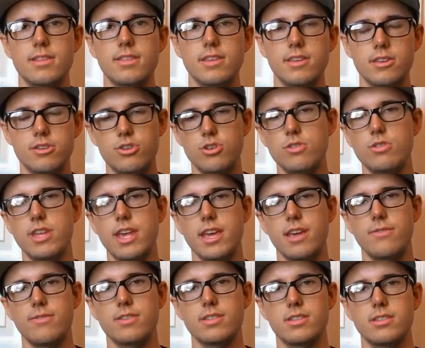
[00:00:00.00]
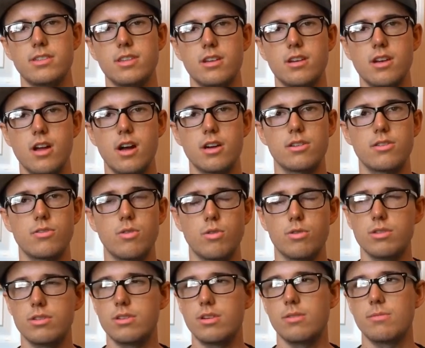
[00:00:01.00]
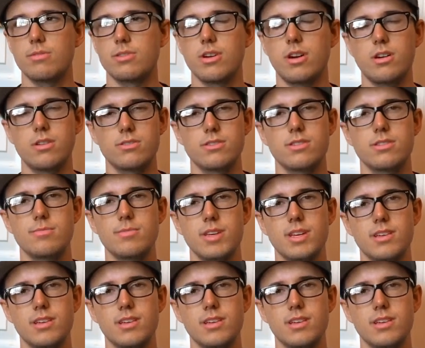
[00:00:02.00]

that you do take a visit to the doctor or the dermatologist,